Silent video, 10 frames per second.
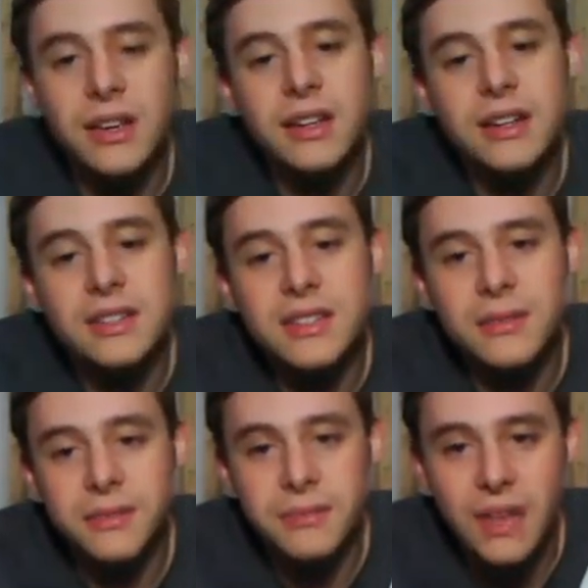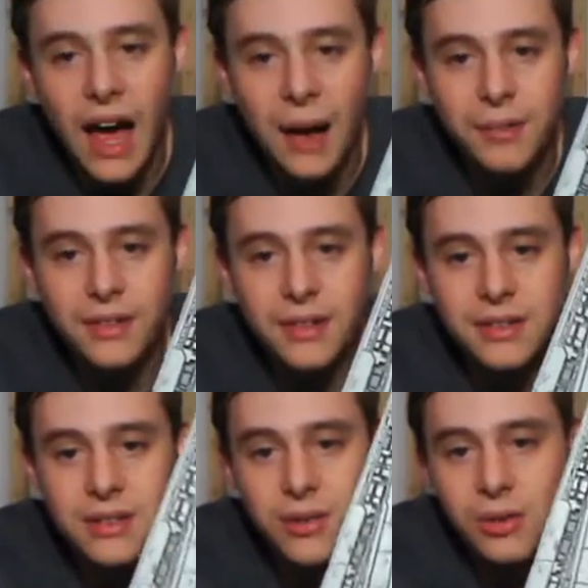Here's the top of it.
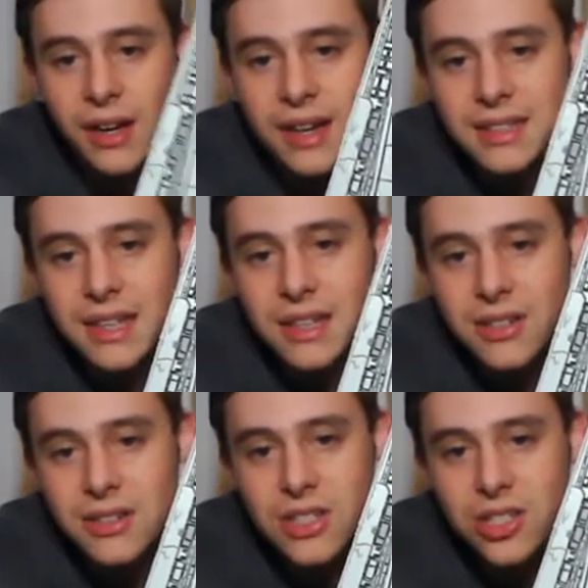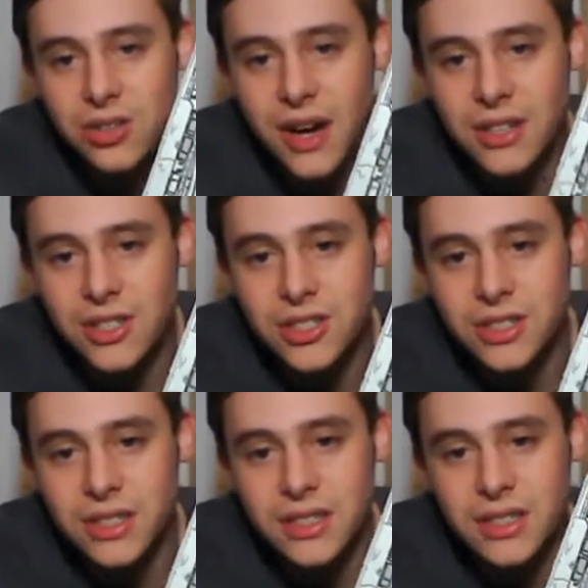So like I said, here's the trench.
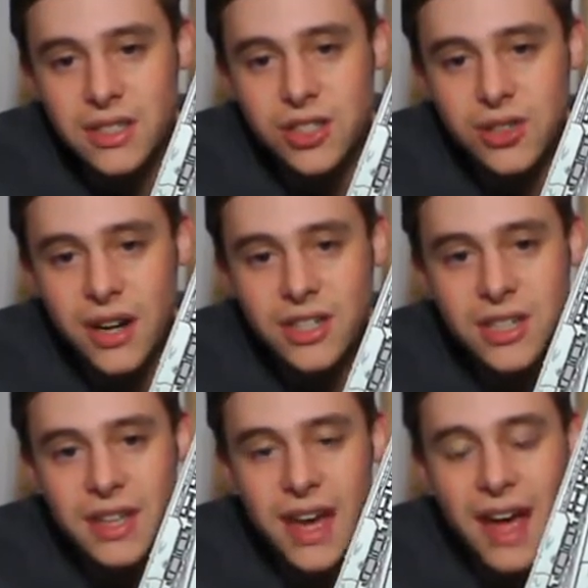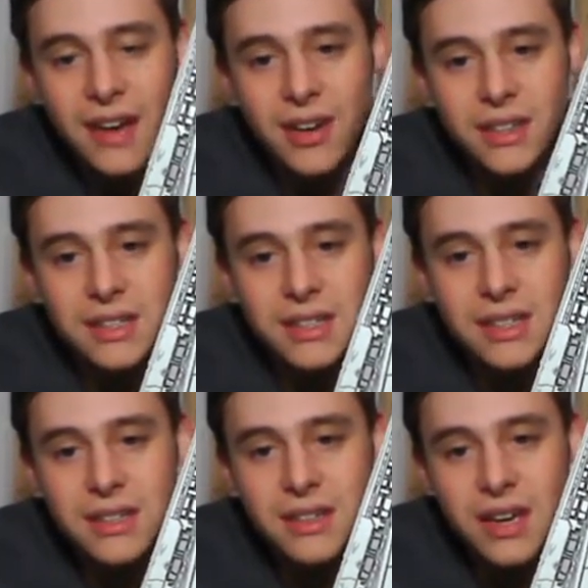This is a trench that they have on this
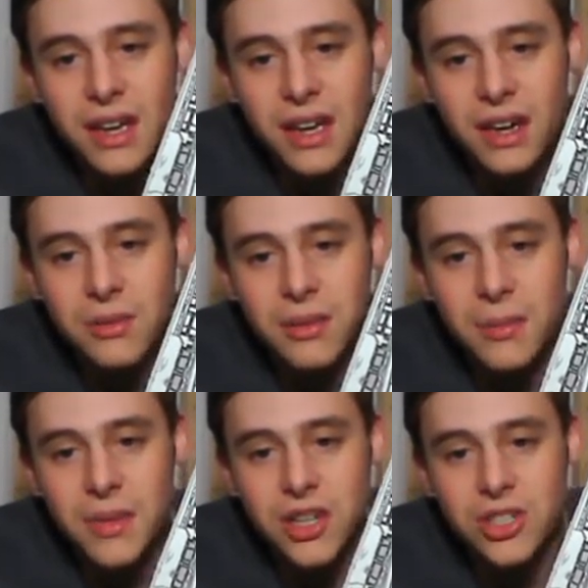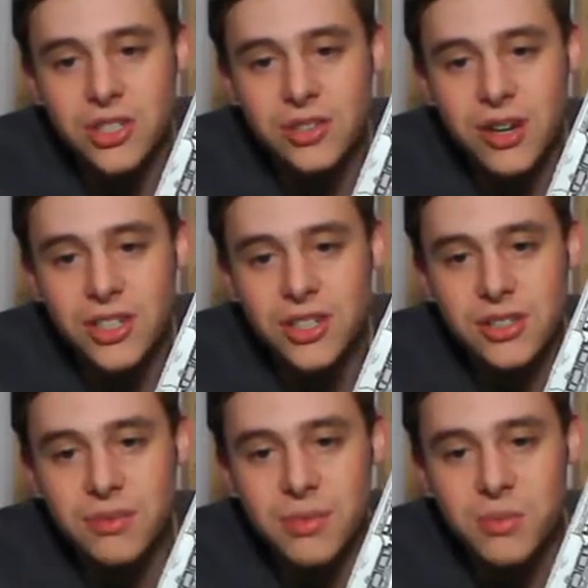thing with a miniature trench
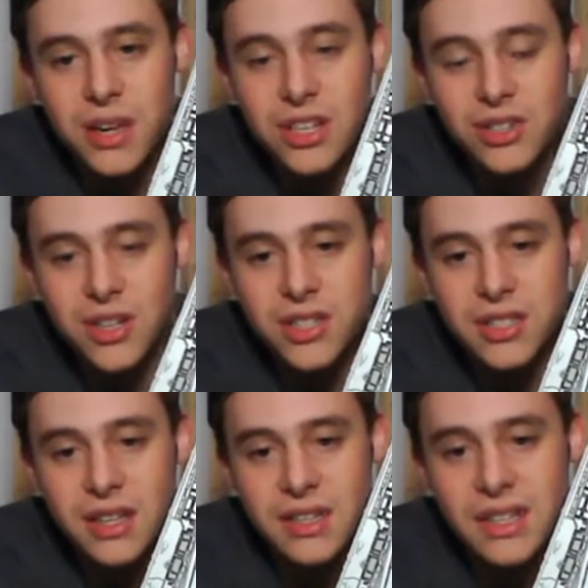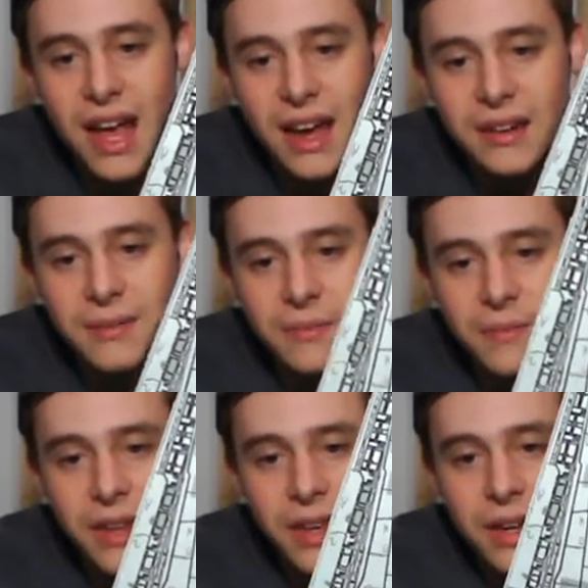with mini trenches on the side.
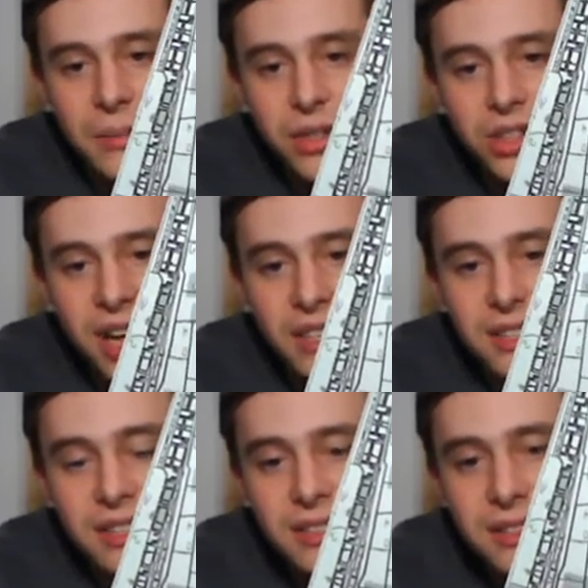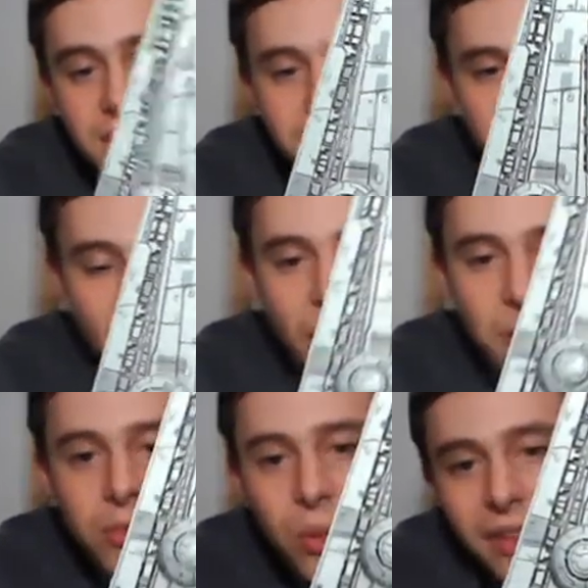Projectors.
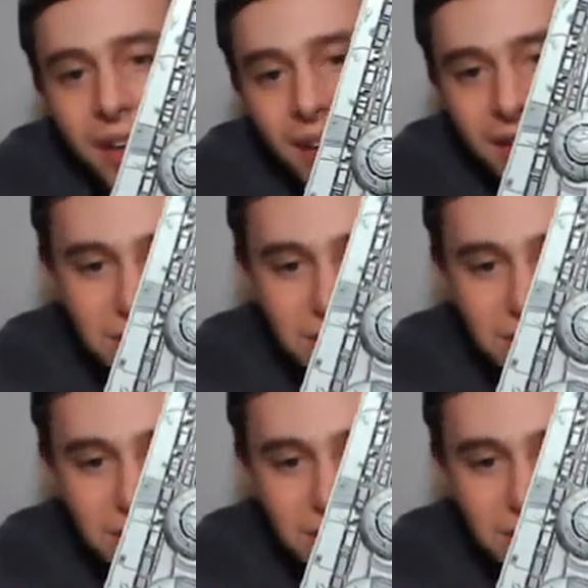The one thing I like